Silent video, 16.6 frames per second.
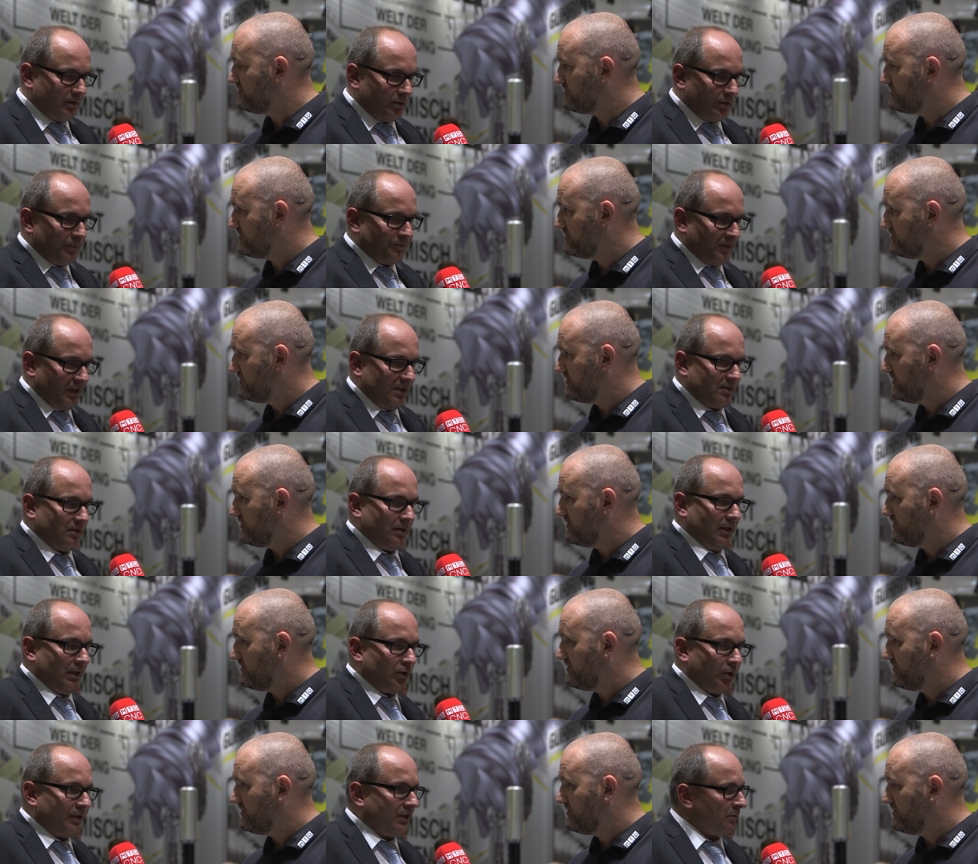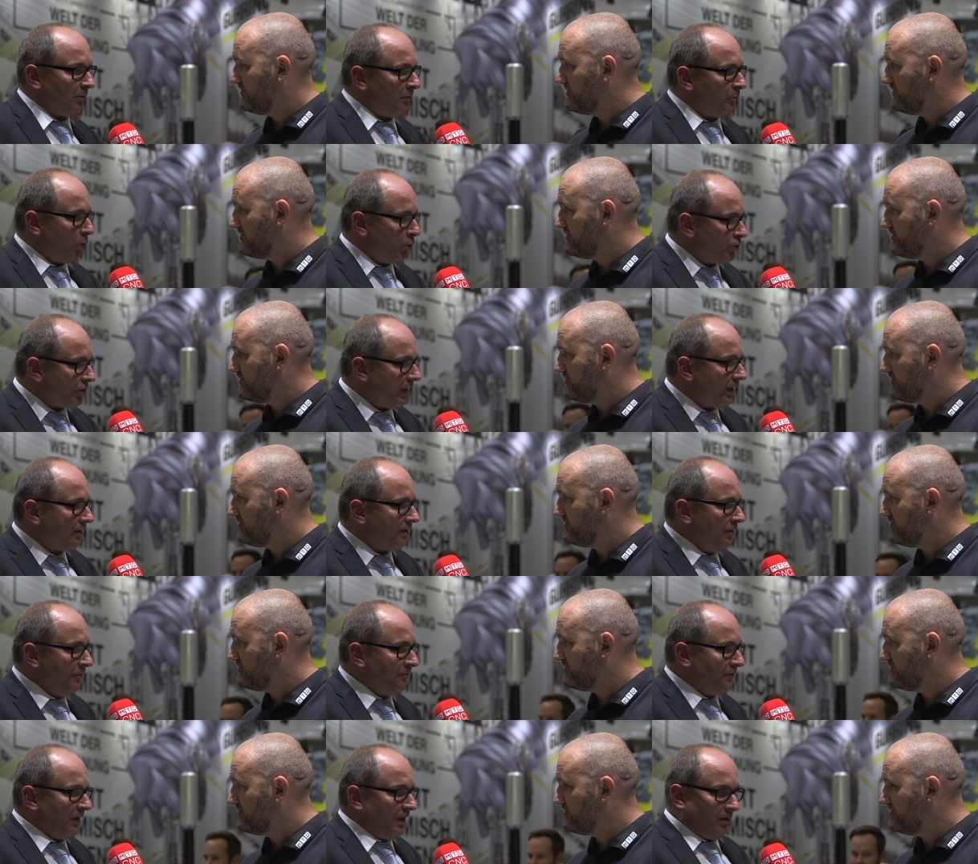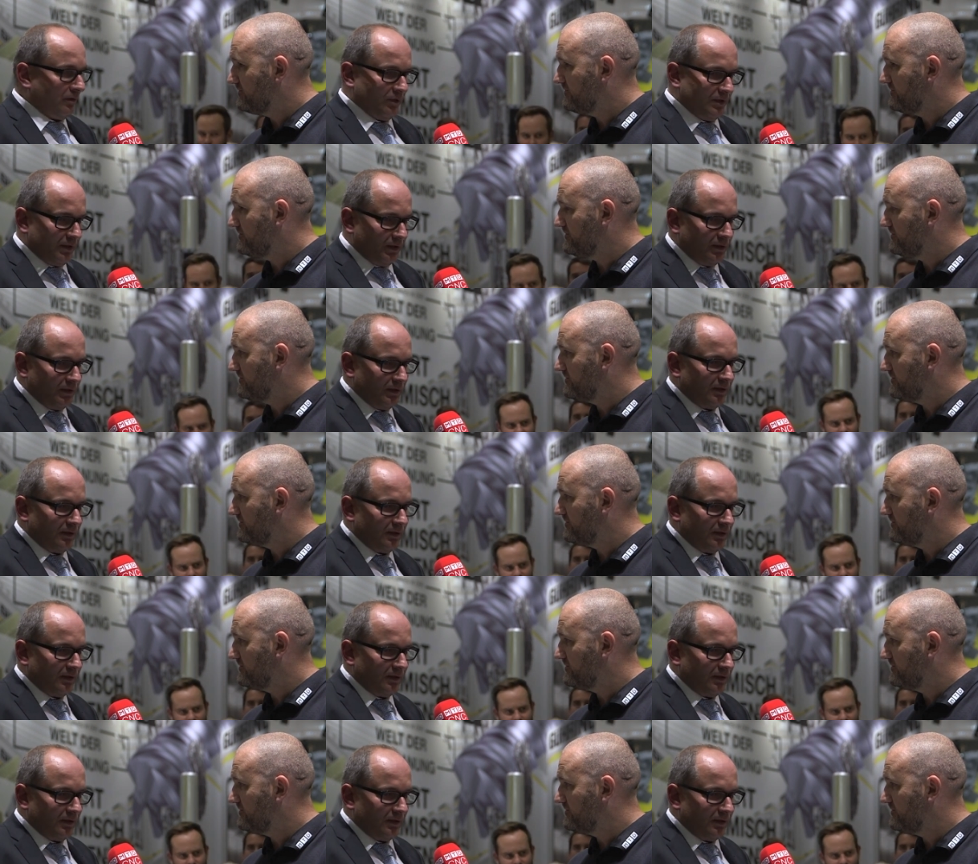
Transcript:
Speaker 1: a it's an incredible project within